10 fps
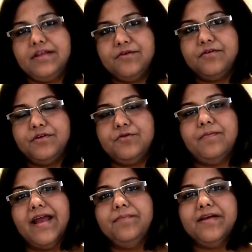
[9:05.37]
you know,
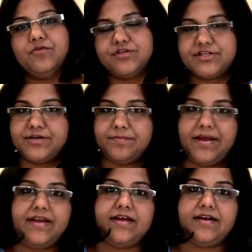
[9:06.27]
you might be questioned
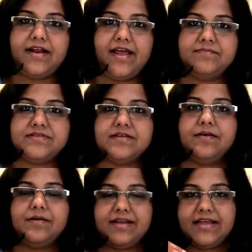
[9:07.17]
many a
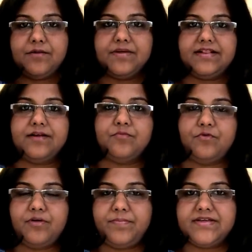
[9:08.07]
times. Deal with it
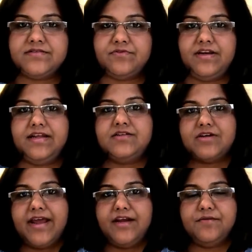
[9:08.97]
more peacefully.
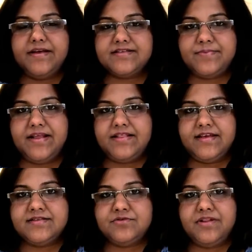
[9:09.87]
Try to explain
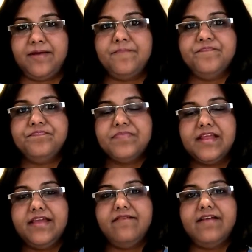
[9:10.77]
things to them.
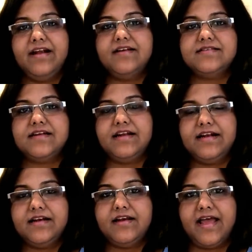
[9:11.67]
Give elders a
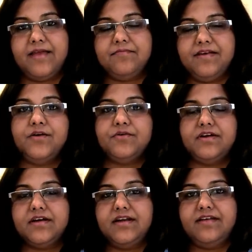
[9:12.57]
little time to
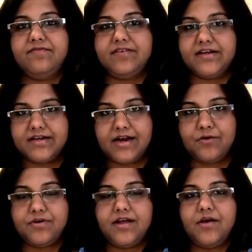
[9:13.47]
really figure
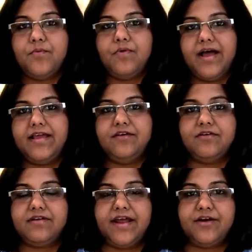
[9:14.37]
out why
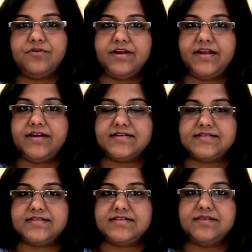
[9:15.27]
you're trying to create a
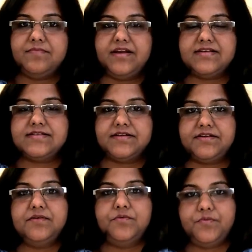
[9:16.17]
system in a
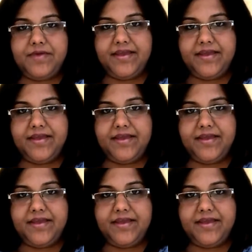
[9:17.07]
certain